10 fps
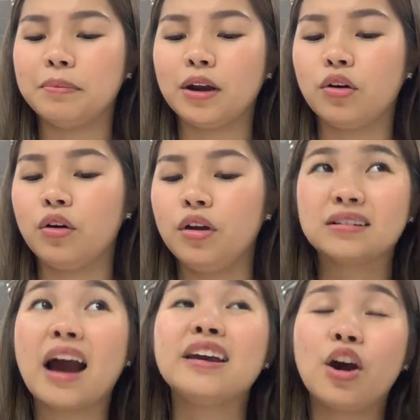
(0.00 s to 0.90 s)
pero
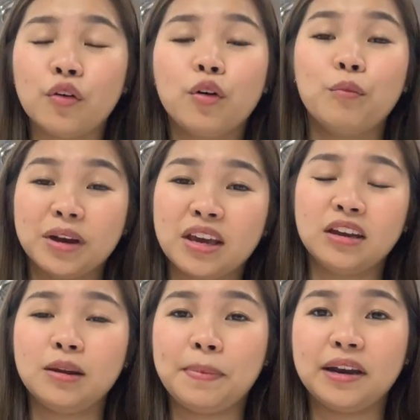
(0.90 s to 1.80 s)
kaya ko maging
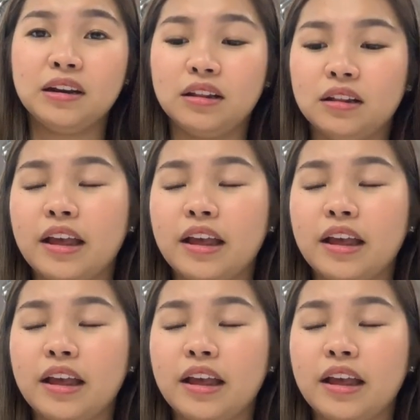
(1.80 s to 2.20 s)
independent.